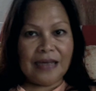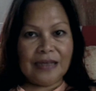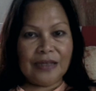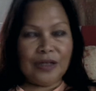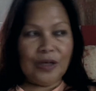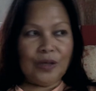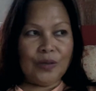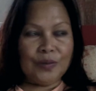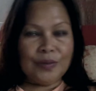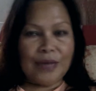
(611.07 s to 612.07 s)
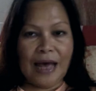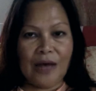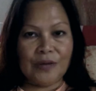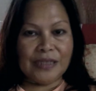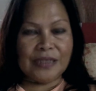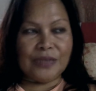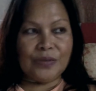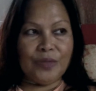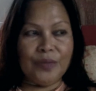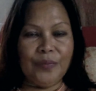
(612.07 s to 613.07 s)
you know, houses
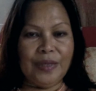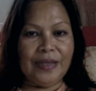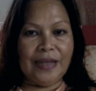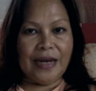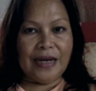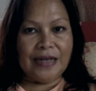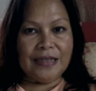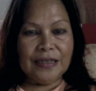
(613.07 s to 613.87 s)
will be there